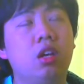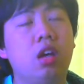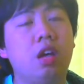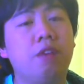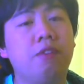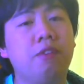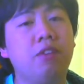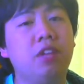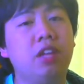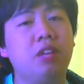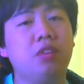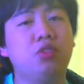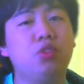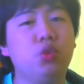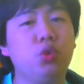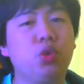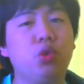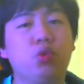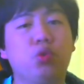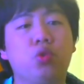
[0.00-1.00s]
I feel like
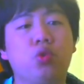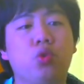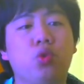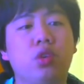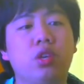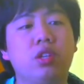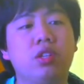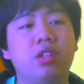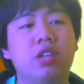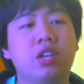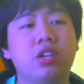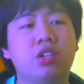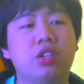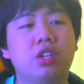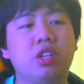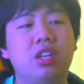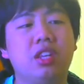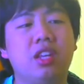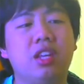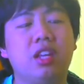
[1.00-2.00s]
doing a recording
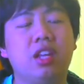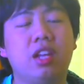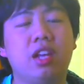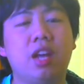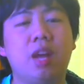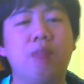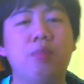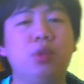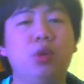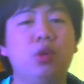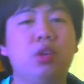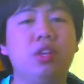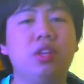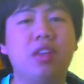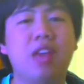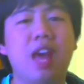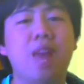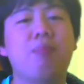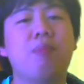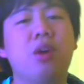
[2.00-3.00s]
session and then like
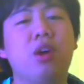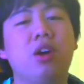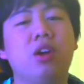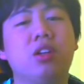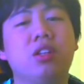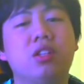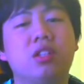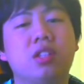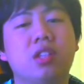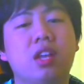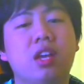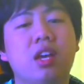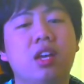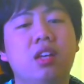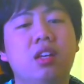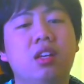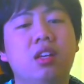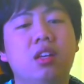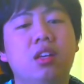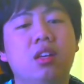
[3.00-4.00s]
uploading that part
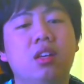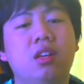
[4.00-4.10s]
instead,